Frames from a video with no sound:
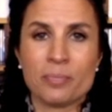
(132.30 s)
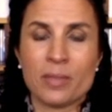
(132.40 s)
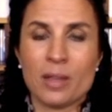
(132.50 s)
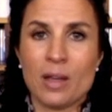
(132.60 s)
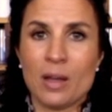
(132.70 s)

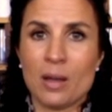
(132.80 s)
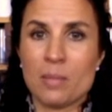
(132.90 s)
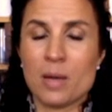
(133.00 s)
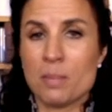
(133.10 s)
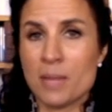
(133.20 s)

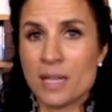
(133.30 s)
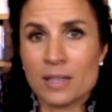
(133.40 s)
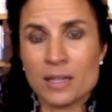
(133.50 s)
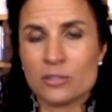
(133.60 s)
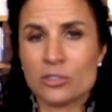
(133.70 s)
a
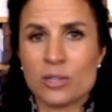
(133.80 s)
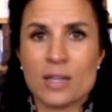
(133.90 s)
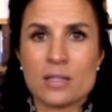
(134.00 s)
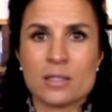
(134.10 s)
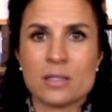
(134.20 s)
mailing
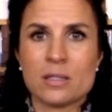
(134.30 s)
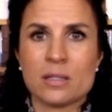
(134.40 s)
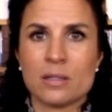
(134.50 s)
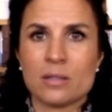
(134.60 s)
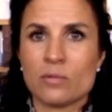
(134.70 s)
address,
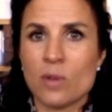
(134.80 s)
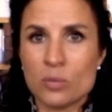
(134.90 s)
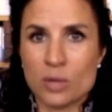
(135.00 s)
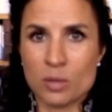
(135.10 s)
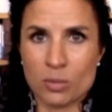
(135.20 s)
phone
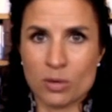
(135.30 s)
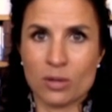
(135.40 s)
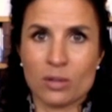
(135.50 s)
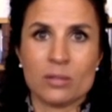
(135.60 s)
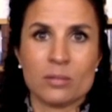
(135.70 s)

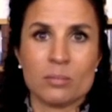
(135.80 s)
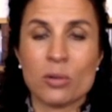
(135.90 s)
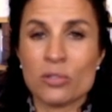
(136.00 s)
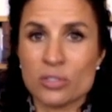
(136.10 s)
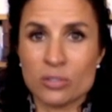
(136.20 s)
number,
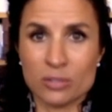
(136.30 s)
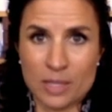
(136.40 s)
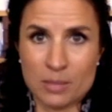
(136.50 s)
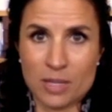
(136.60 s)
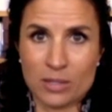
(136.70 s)
personal
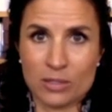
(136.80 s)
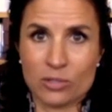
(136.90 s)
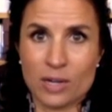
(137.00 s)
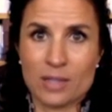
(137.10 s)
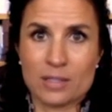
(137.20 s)
email
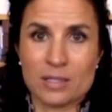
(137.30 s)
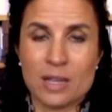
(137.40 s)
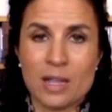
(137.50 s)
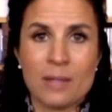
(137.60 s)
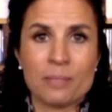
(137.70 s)
address,
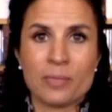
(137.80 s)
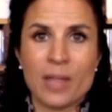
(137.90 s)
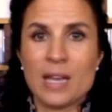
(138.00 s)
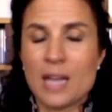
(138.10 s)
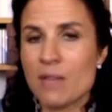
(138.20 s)

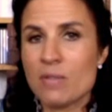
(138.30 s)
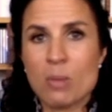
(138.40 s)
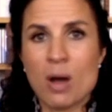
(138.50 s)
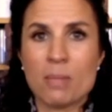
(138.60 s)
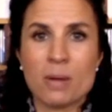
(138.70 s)
and have it
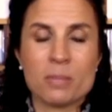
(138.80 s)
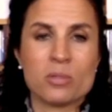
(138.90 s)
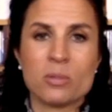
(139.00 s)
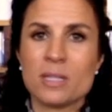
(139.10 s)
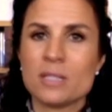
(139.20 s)
pop up so
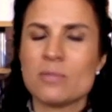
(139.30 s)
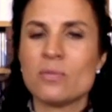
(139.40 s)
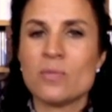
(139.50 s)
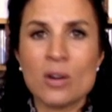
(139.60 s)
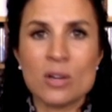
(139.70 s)
it makes it
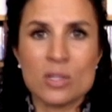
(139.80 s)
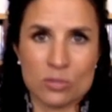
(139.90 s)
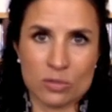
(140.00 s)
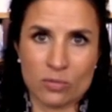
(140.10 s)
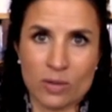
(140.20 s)
very
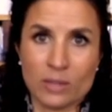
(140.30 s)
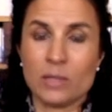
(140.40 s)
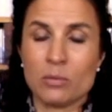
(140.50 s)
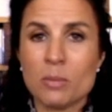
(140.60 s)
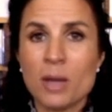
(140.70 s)
user-friendly.
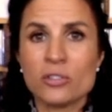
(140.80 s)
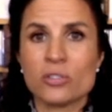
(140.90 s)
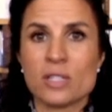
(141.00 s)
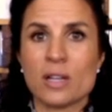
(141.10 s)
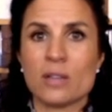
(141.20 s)
Remind
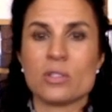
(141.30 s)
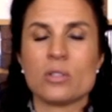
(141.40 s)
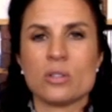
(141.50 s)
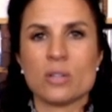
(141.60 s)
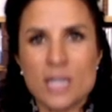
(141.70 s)
yourselves,
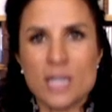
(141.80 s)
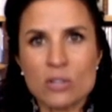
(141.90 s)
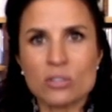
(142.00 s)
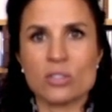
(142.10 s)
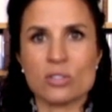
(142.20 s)
you're here
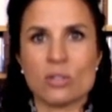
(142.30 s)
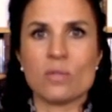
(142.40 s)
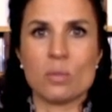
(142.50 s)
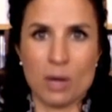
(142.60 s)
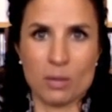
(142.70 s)
to serve the
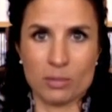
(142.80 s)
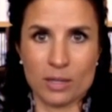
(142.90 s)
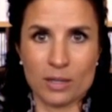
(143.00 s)
public.